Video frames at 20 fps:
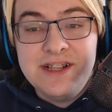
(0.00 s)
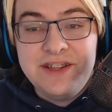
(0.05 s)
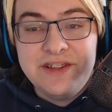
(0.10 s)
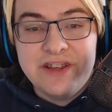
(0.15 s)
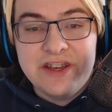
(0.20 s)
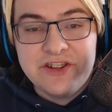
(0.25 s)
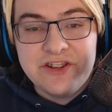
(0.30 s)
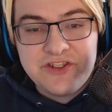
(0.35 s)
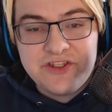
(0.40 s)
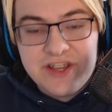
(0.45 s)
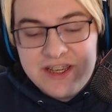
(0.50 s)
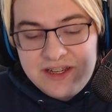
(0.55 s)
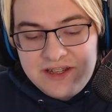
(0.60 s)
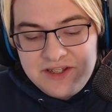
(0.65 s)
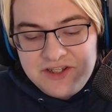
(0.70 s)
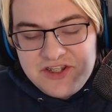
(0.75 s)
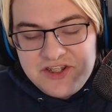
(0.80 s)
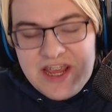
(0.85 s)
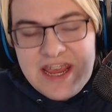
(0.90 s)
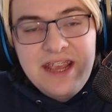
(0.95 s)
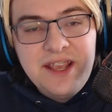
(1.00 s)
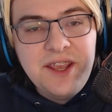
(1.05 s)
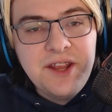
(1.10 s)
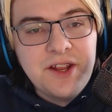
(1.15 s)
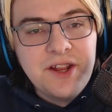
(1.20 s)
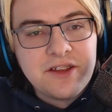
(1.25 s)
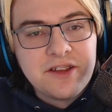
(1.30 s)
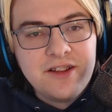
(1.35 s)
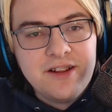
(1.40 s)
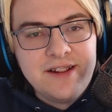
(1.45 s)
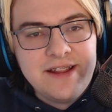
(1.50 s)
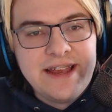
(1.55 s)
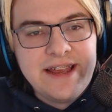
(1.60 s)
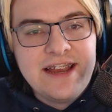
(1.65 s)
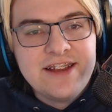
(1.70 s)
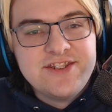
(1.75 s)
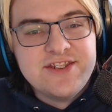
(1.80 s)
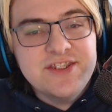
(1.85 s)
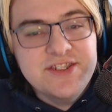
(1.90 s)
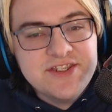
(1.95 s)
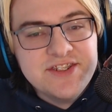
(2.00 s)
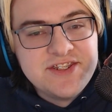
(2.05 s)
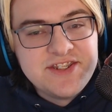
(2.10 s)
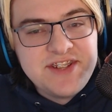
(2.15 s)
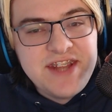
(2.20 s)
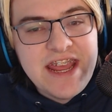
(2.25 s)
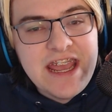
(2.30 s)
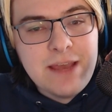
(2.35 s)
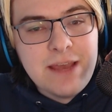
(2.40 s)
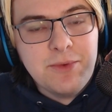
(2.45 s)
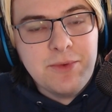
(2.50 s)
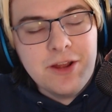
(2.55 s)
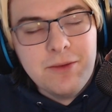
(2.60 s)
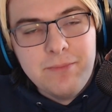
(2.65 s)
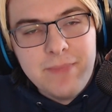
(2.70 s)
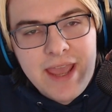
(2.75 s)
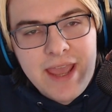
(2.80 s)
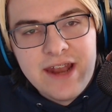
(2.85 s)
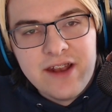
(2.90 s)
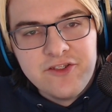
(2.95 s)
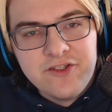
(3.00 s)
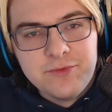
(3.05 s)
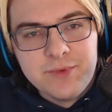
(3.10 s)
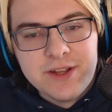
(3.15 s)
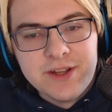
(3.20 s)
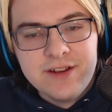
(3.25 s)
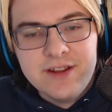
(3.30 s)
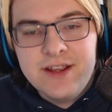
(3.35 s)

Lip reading: It's like taking a class in stamina management.